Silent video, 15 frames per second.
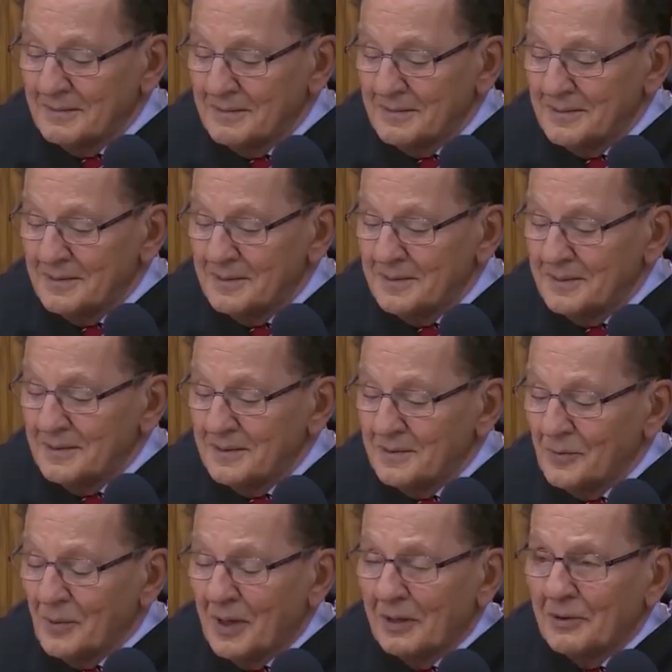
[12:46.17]
They might want
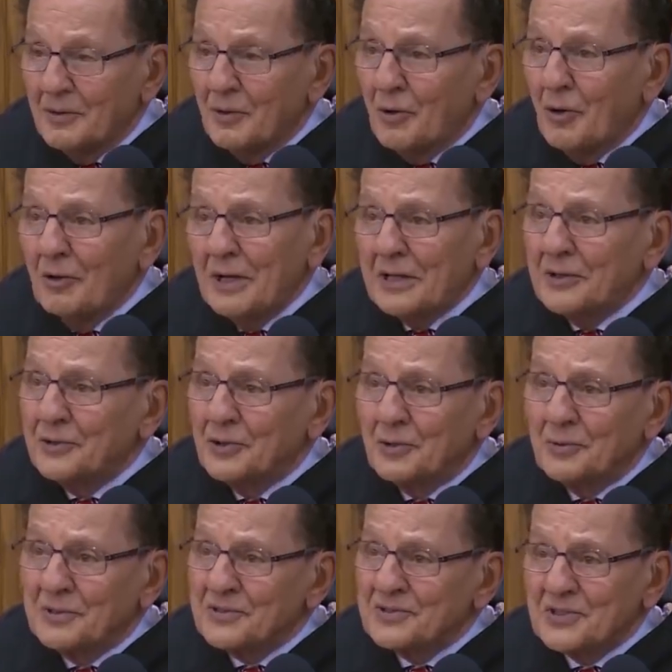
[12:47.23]
to apologize to her
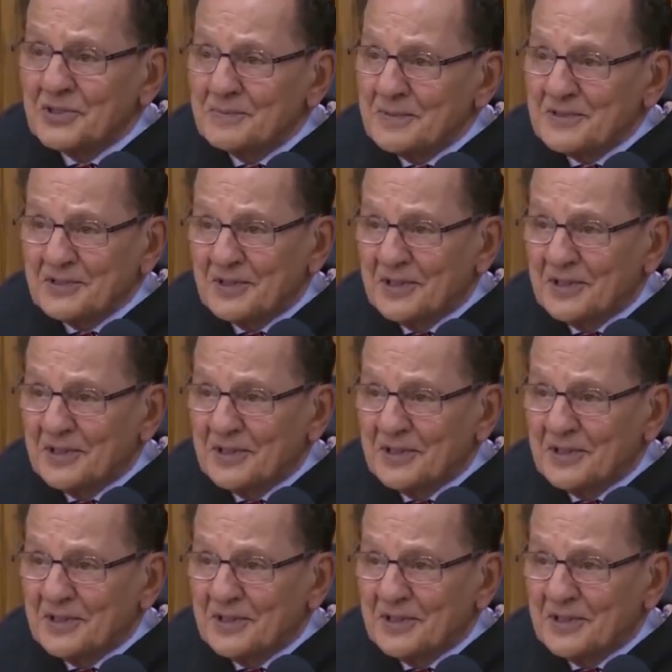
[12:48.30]
for wasting her